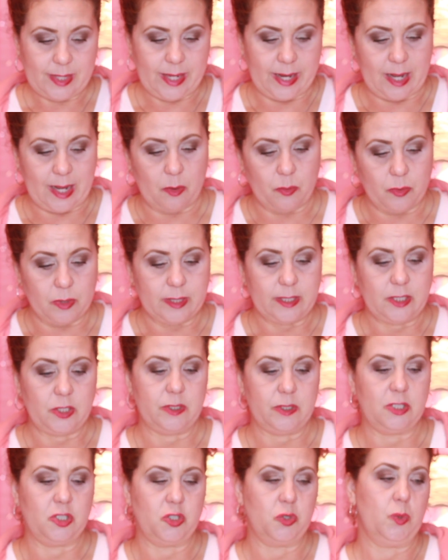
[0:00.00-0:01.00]
and I really
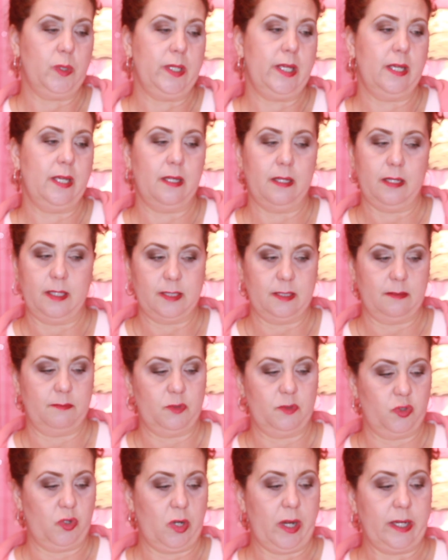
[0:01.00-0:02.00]
do enjoy it. It's
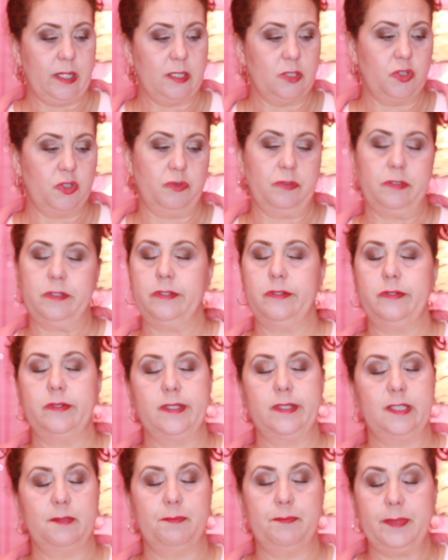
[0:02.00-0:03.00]
tried and true.
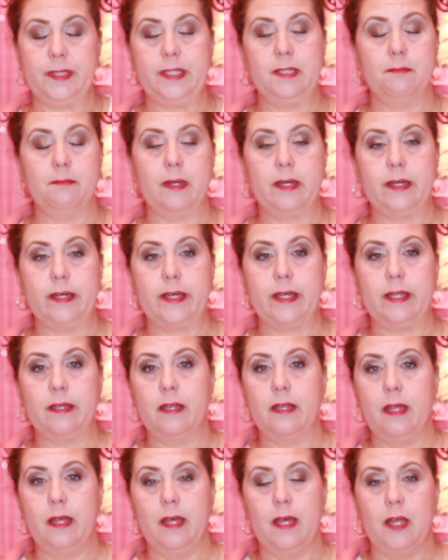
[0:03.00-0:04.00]
It's been in
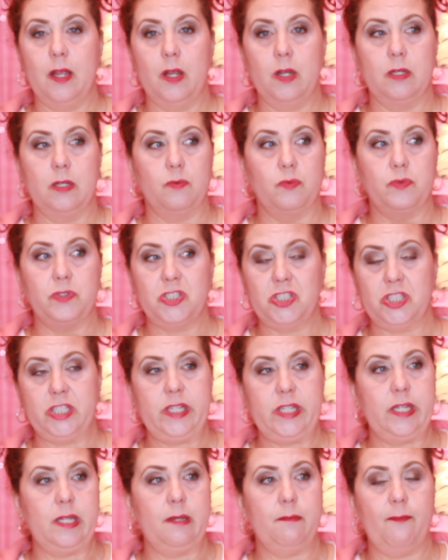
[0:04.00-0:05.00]
my
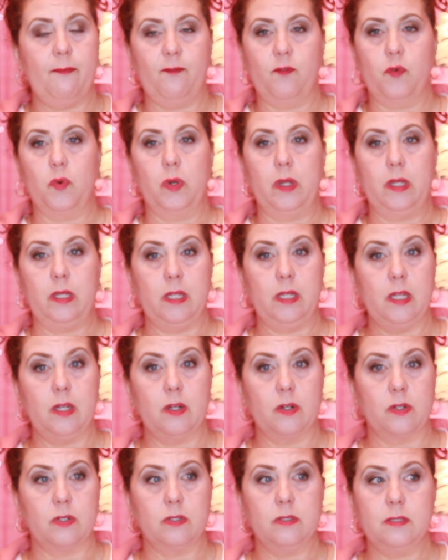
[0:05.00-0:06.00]
regime for
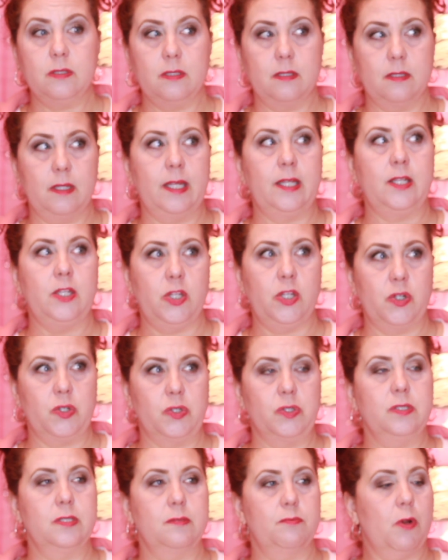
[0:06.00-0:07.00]
years and
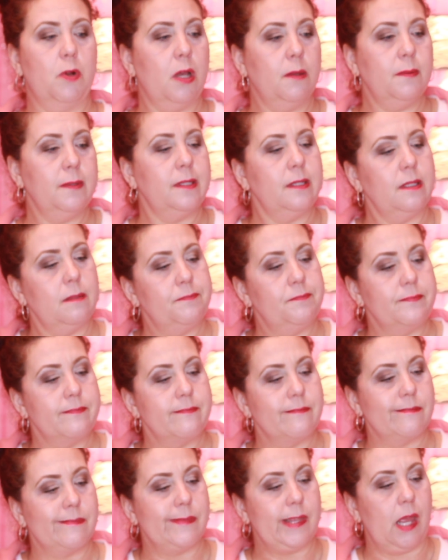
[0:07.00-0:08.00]
years. Probably,
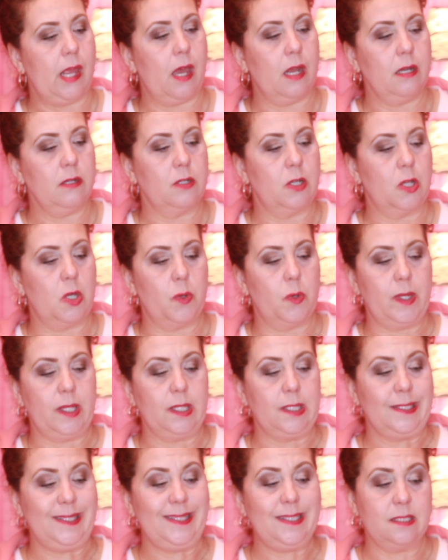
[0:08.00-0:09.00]
I don't know,
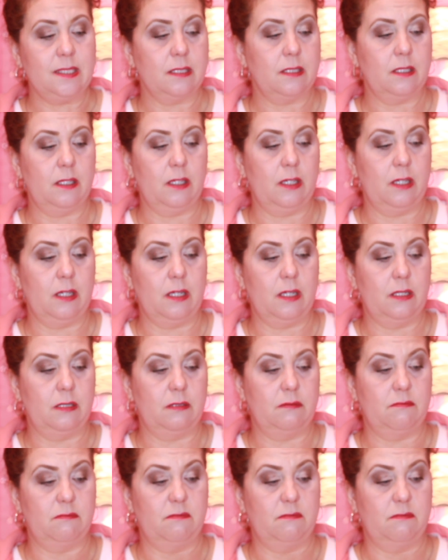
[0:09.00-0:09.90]
at least a good